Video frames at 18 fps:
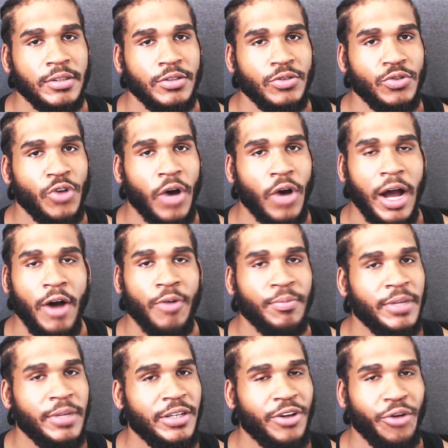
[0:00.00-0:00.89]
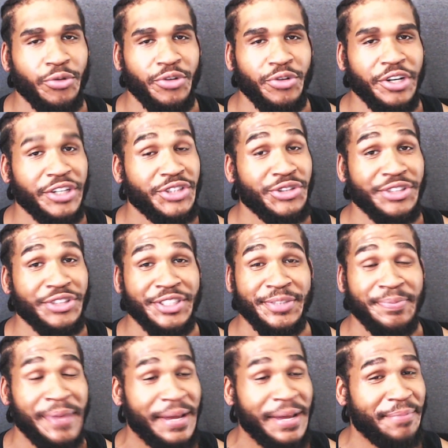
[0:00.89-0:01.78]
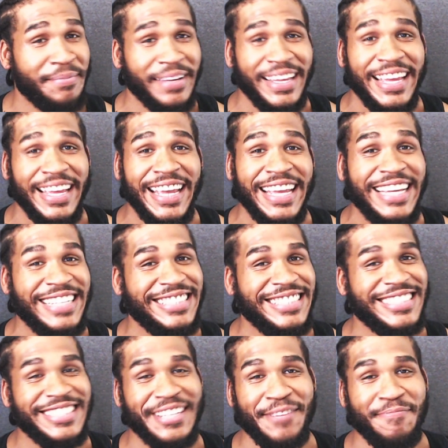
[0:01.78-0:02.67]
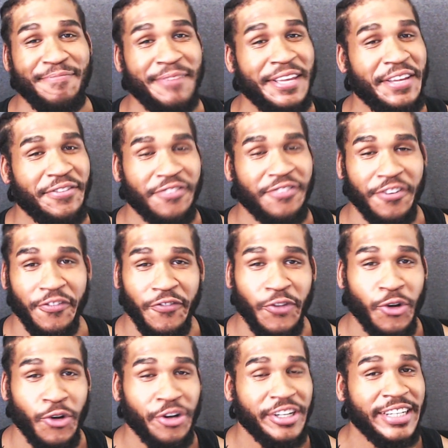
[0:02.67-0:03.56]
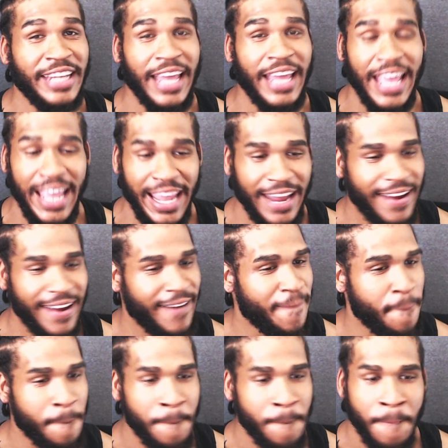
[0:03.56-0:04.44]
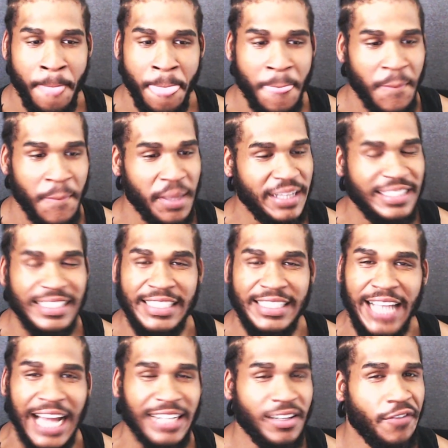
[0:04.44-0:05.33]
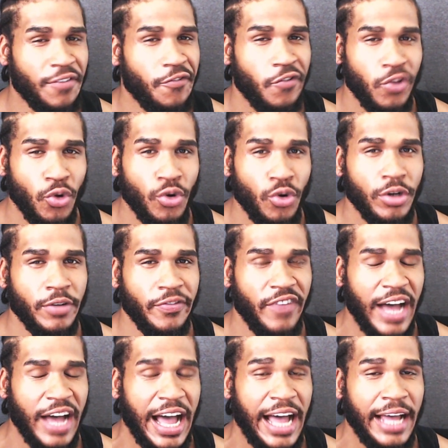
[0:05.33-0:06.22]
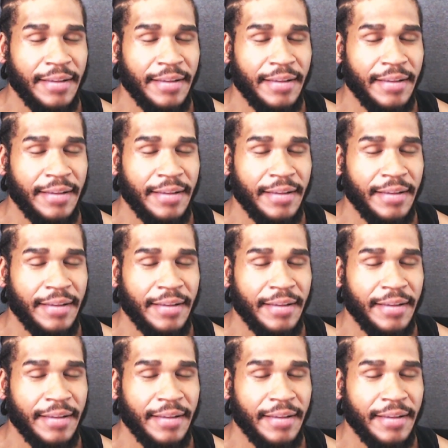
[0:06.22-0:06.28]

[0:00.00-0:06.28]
You know, I don't mean no disrespect, but he just give me heat from Florida. The hair, he just got them Florida vibes.